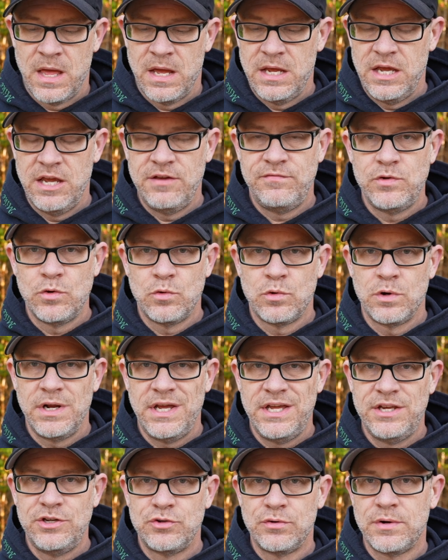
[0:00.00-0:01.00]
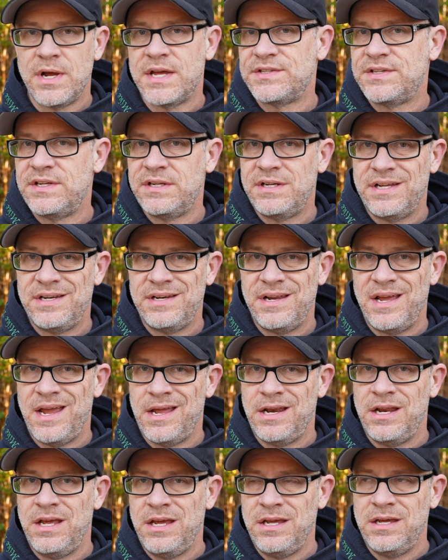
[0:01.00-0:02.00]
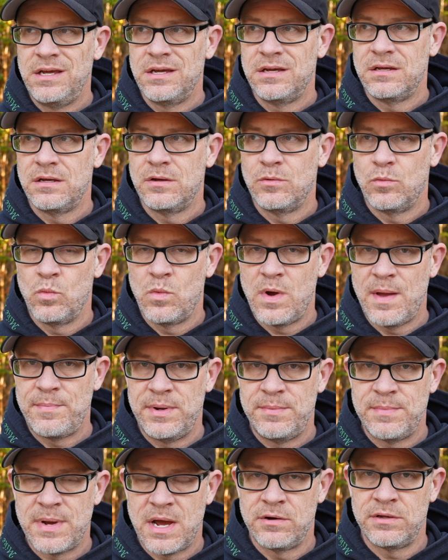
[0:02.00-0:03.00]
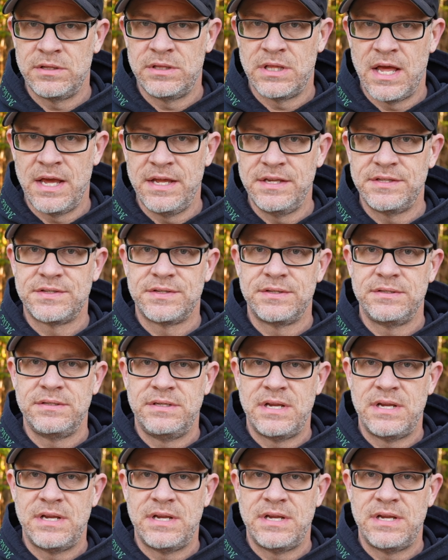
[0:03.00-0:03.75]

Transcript: if you're interested in any weapon-mounted lights,